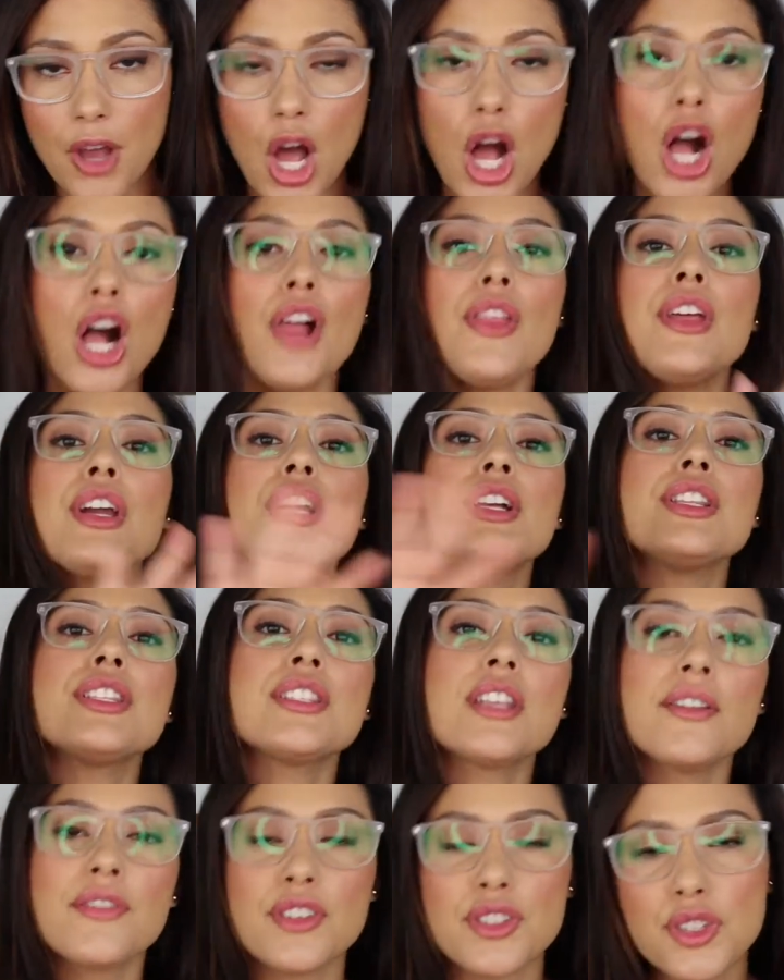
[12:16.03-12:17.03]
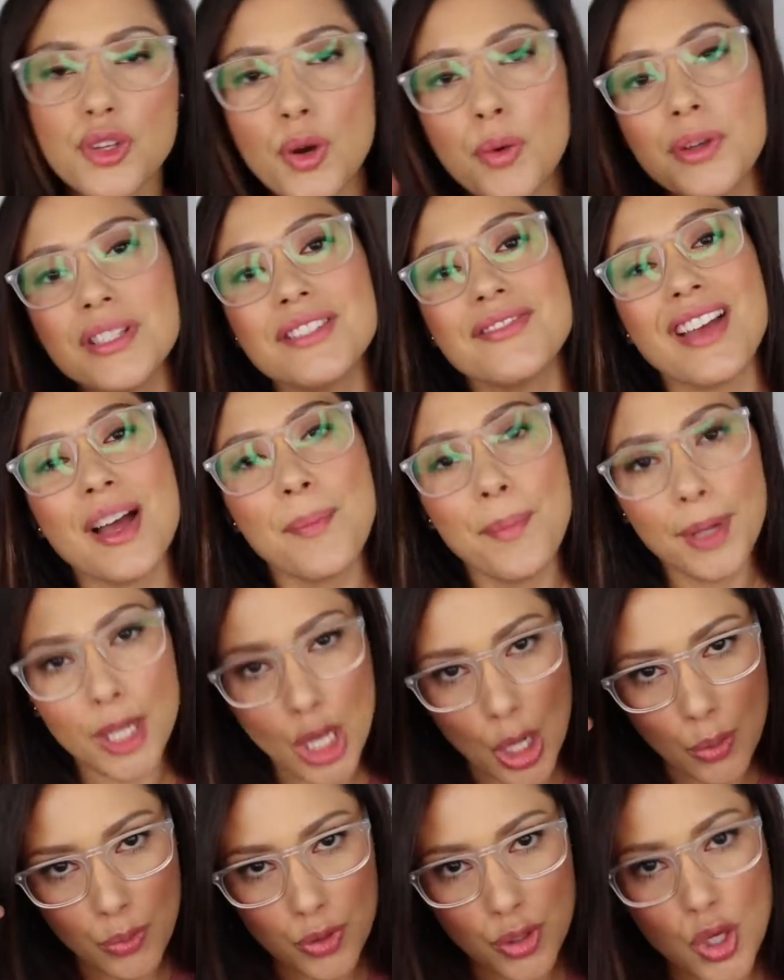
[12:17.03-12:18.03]
All the good stuff is always found
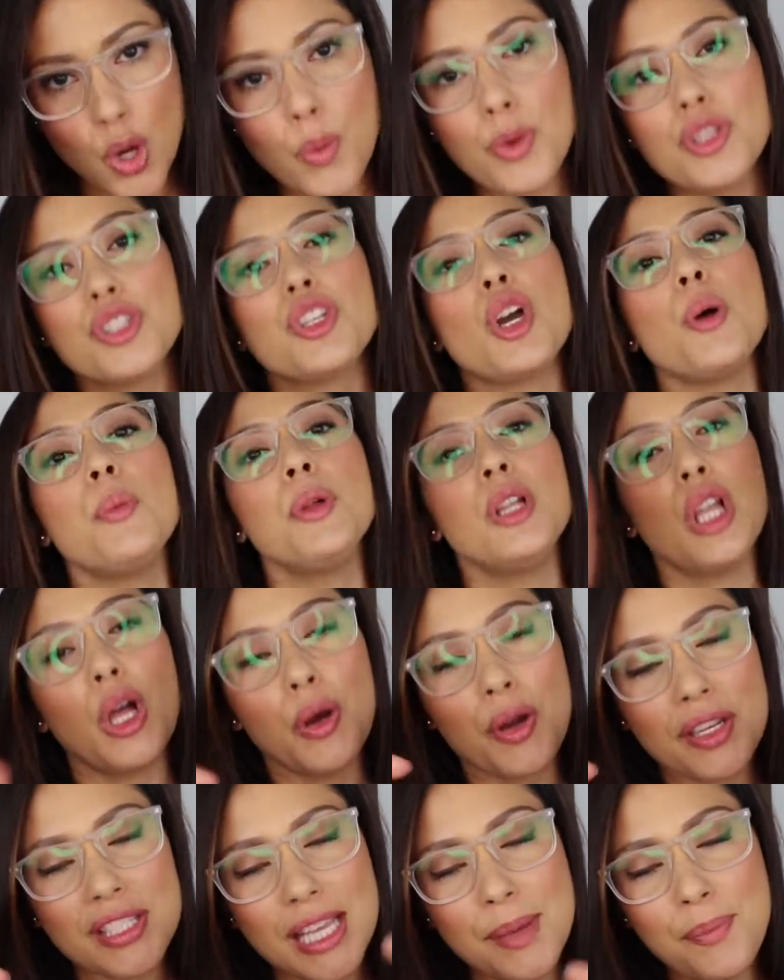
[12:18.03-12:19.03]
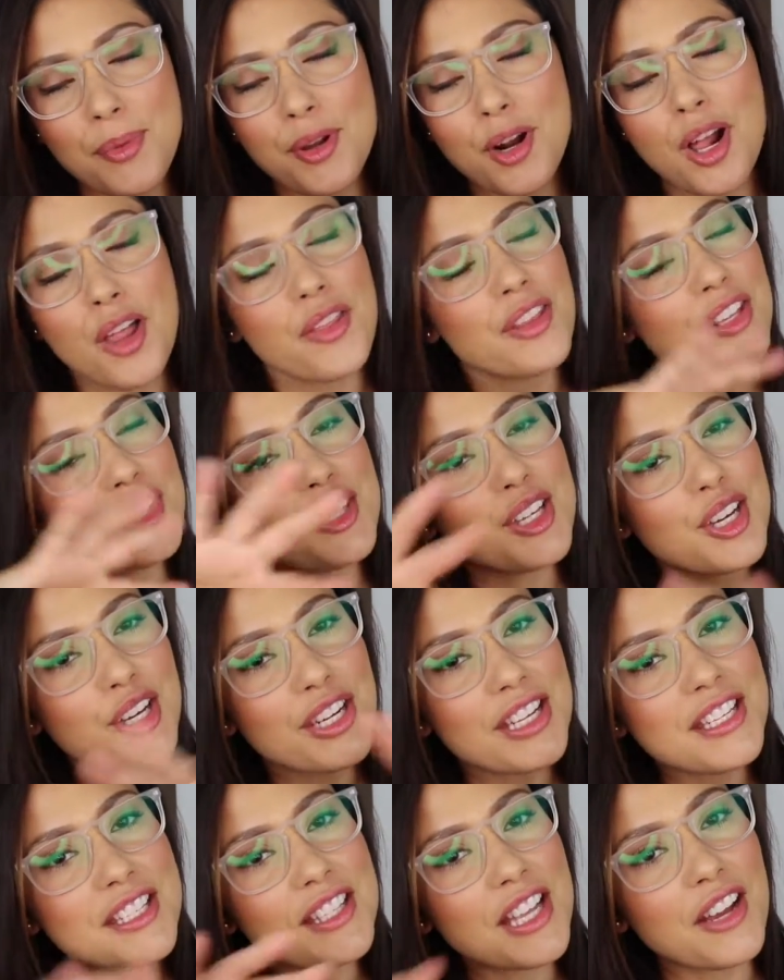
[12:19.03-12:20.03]
below, so always go below, because I put all these
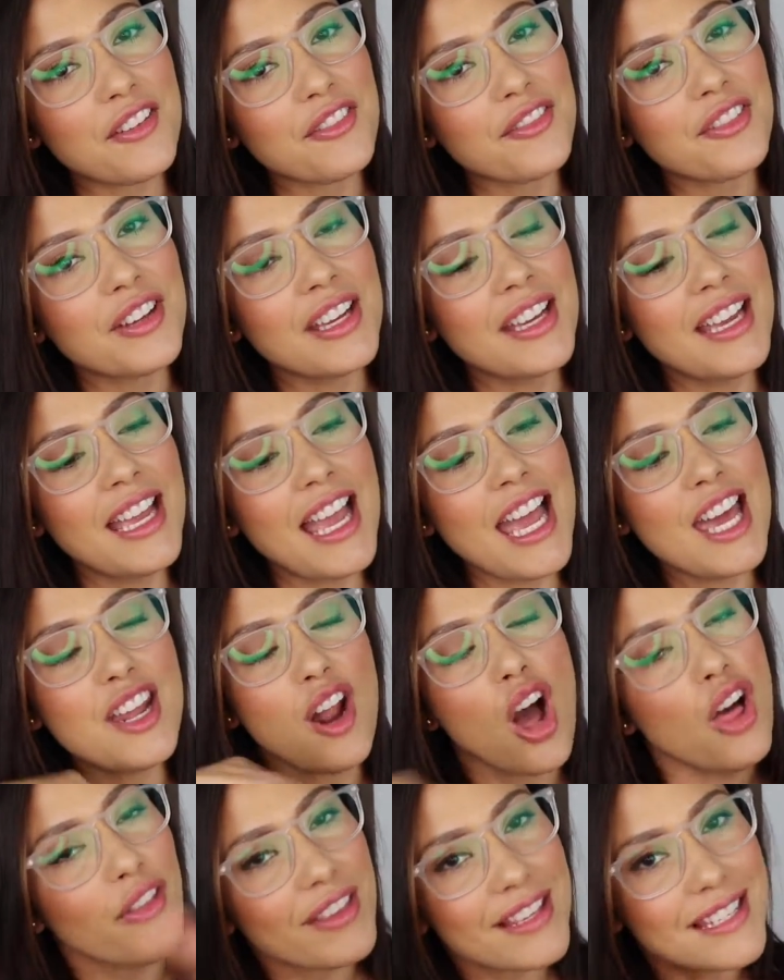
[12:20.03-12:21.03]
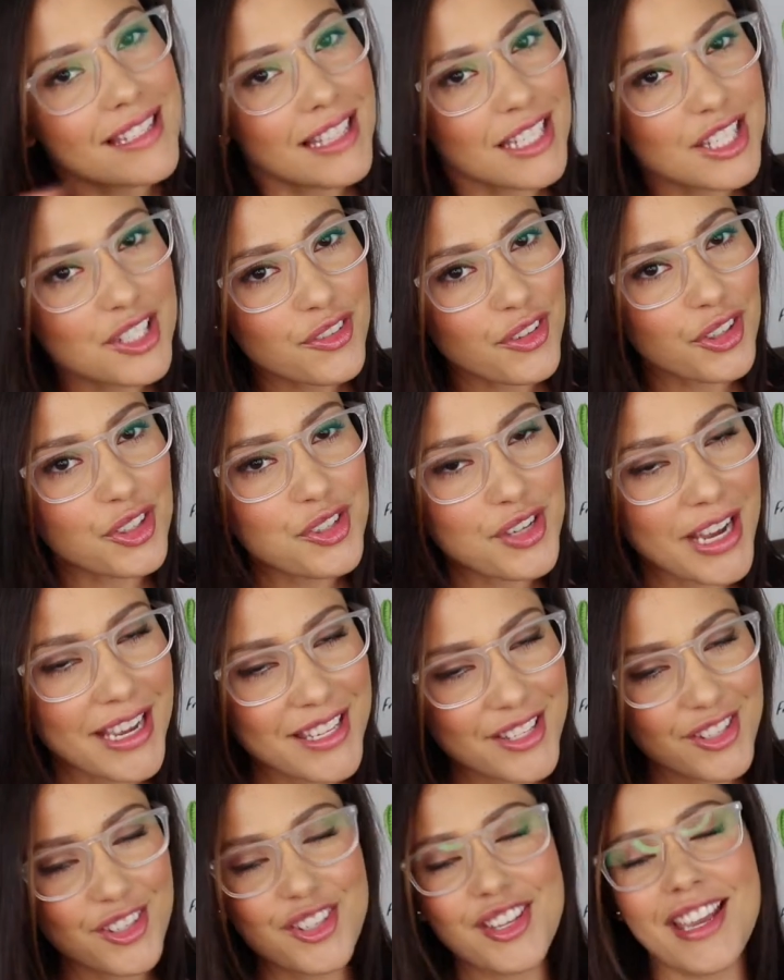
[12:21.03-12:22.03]
goodie stuff and all these links for you guys,
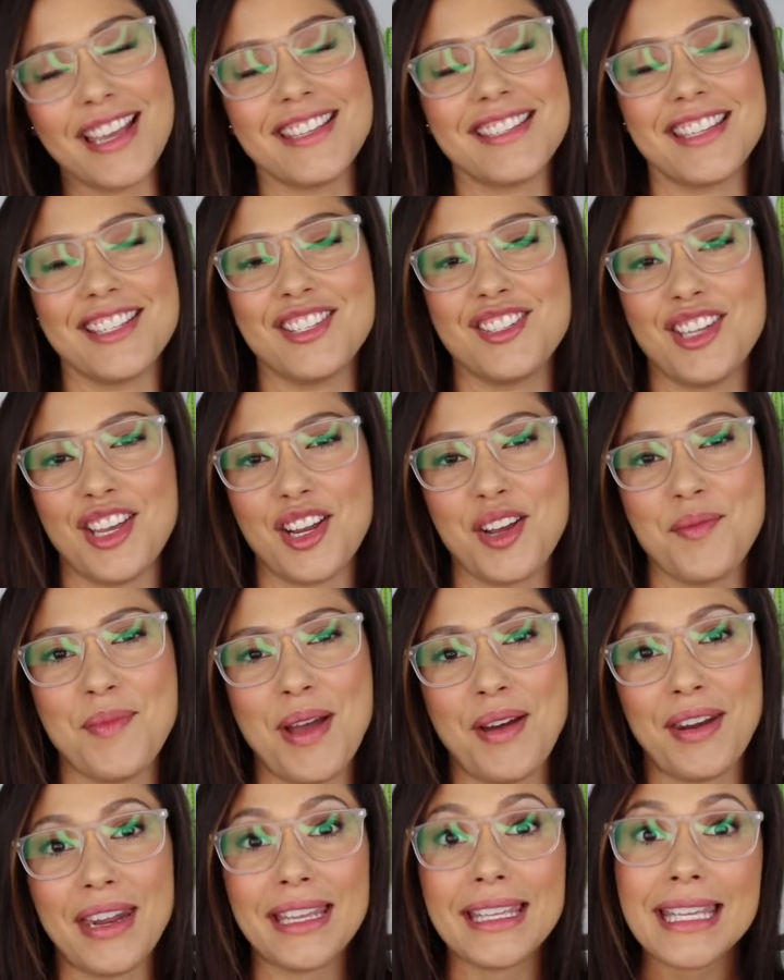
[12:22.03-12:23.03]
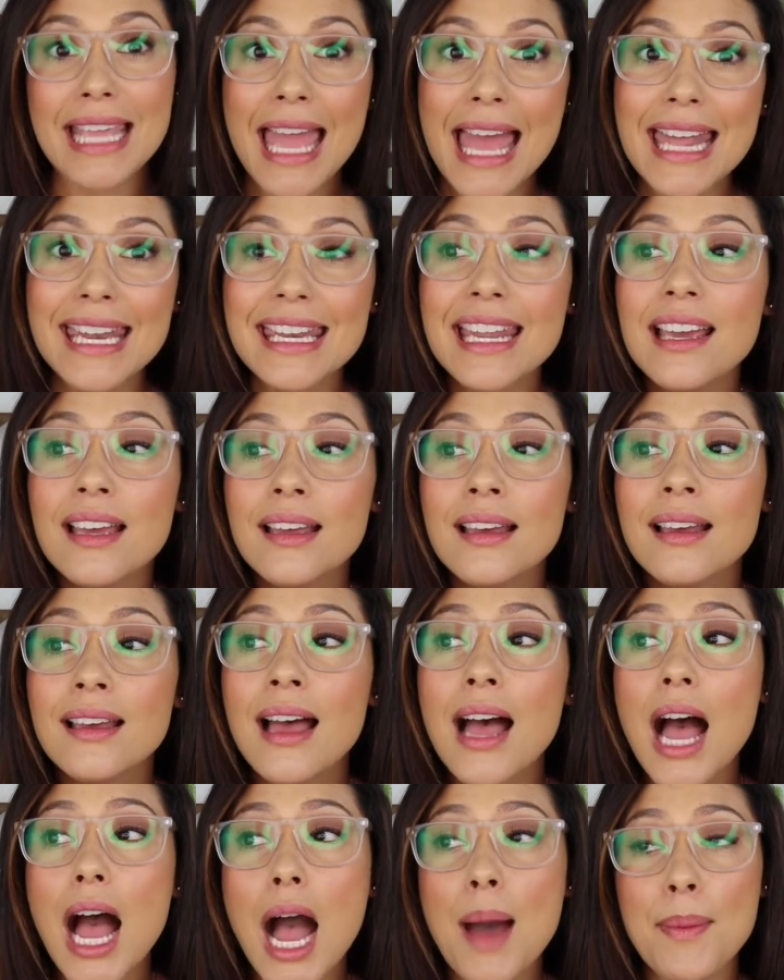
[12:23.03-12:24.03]
so you guys can check them out. Again,
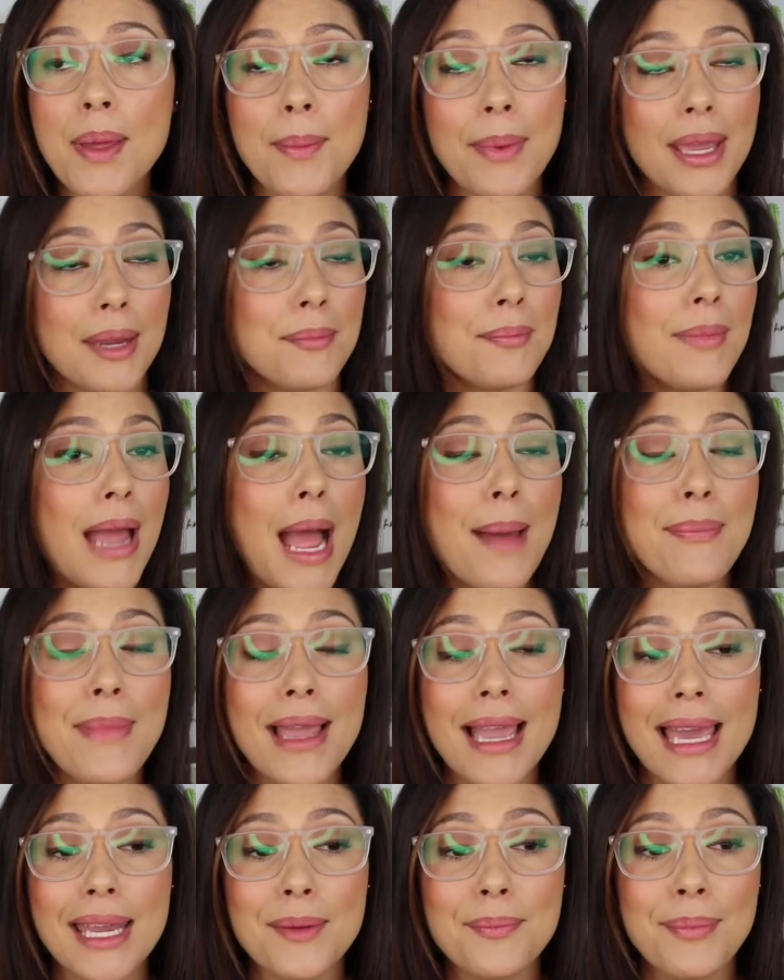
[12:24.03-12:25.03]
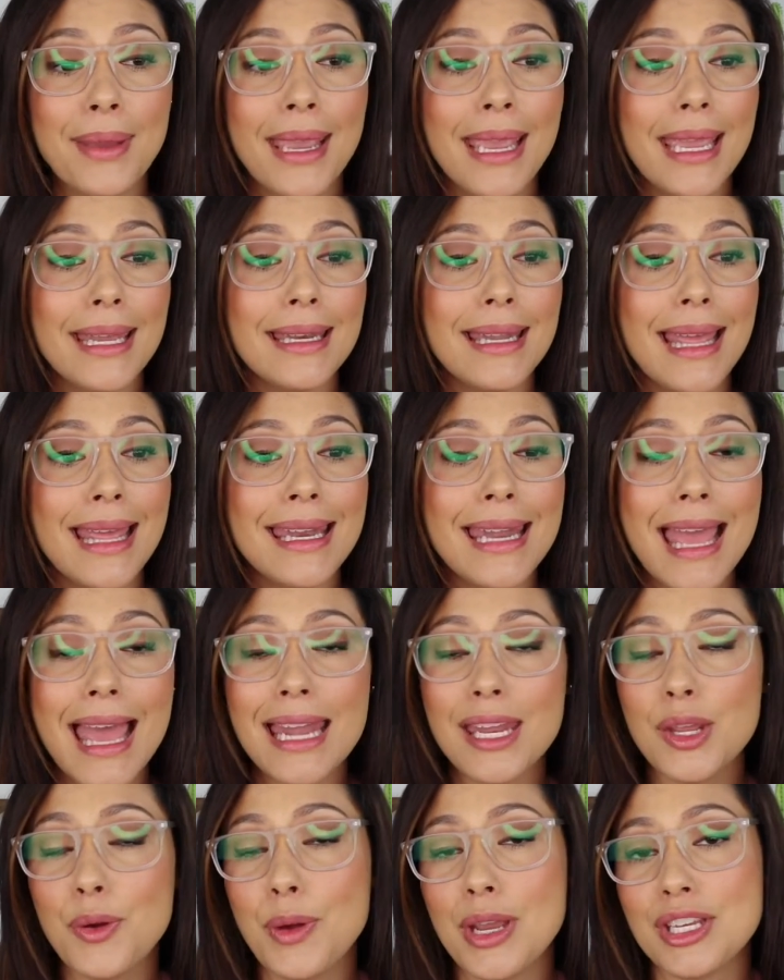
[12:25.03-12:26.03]
I'm not getting, I'm not getting paid in
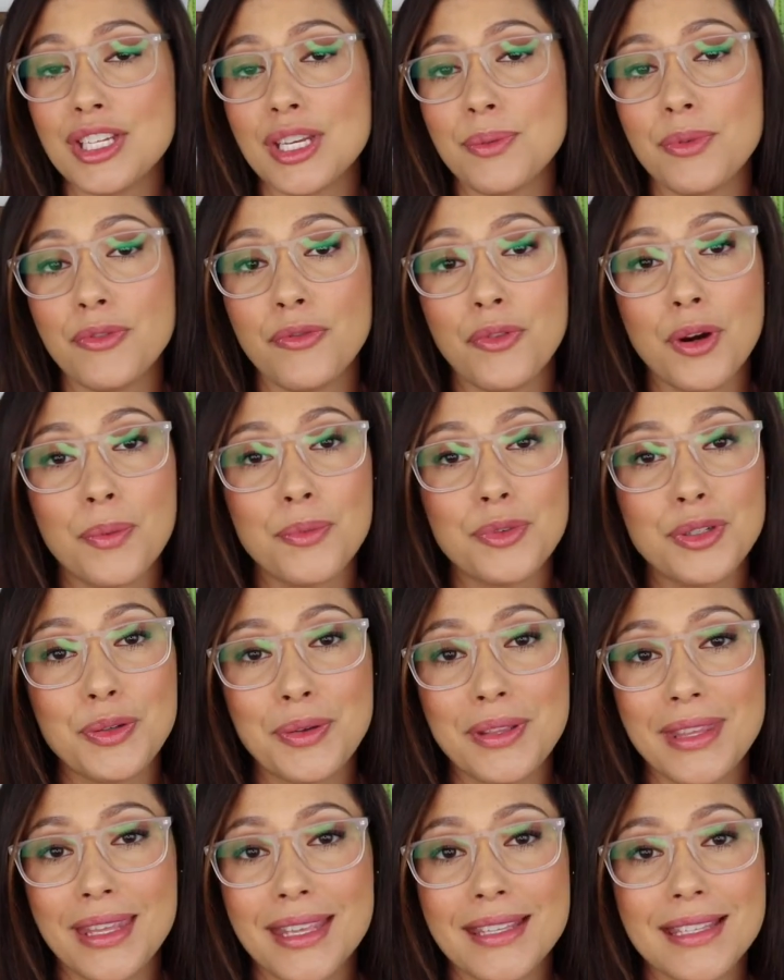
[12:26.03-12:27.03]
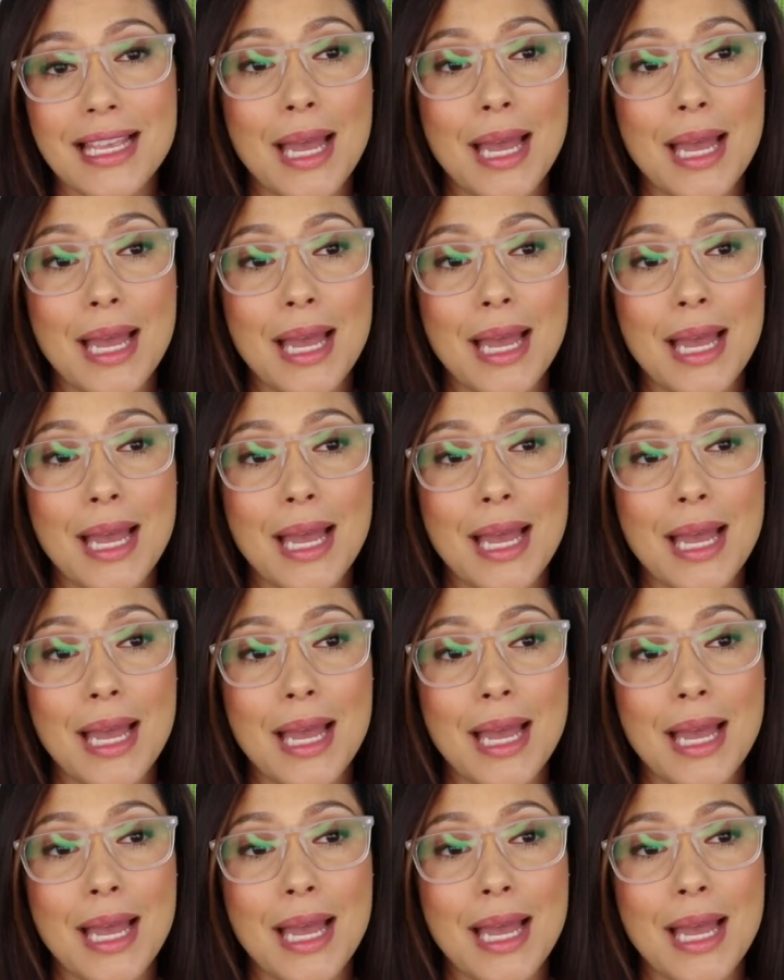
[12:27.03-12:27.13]
any way, shape, or form doing this.